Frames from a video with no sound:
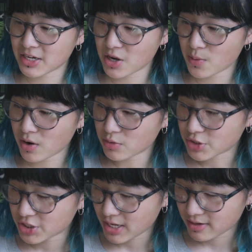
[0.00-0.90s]
I know, oh
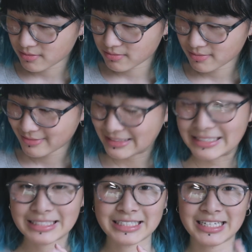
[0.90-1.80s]
shit,
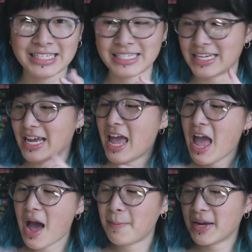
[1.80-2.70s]
dusty.
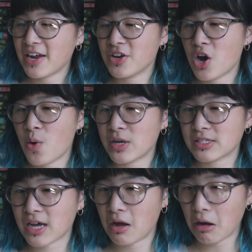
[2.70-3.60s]
But I know
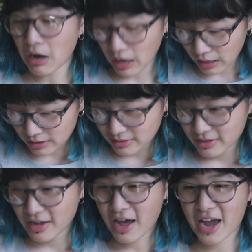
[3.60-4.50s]
it's,
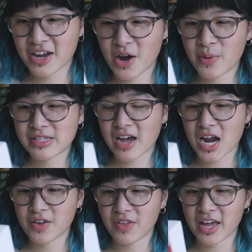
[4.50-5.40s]
I know it's
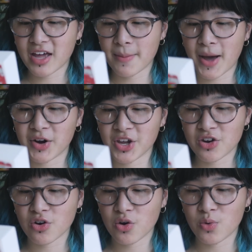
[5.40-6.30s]
kind of like about a
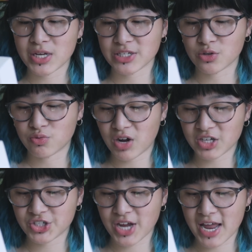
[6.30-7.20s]
girl who has a
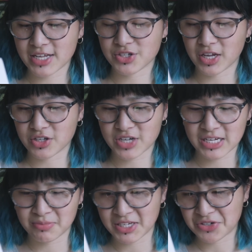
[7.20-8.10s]
crush and it's like
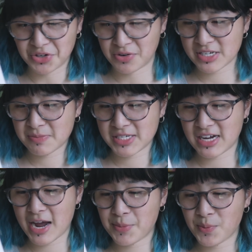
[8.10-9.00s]
takes place during Christmas
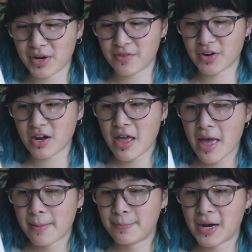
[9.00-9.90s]
time or whatever.
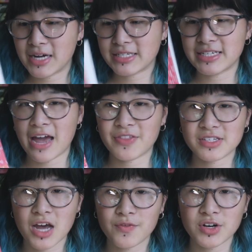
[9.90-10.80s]
But yeah, this
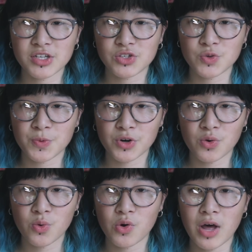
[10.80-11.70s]
cover is super
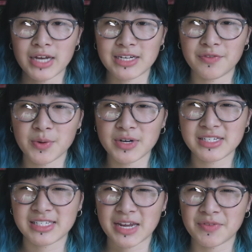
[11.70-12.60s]
cool. I definitely want to
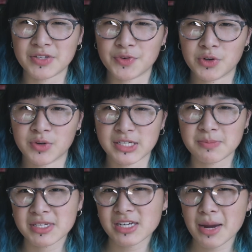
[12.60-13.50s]
save this for
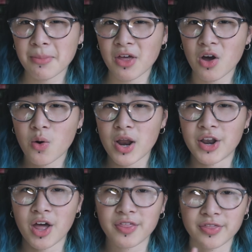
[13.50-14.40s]
Christmas time though. I'm
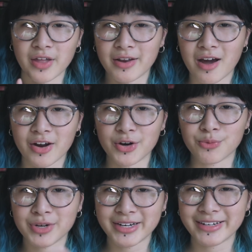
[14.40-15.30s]
not gonna
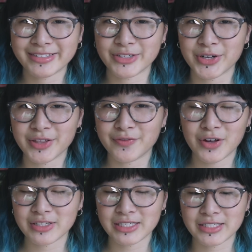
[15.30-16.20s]
read it during the
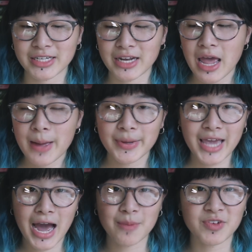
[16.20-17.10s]
fall season. But
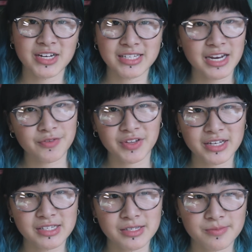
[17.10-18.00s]
yeah, I'm very excited for this.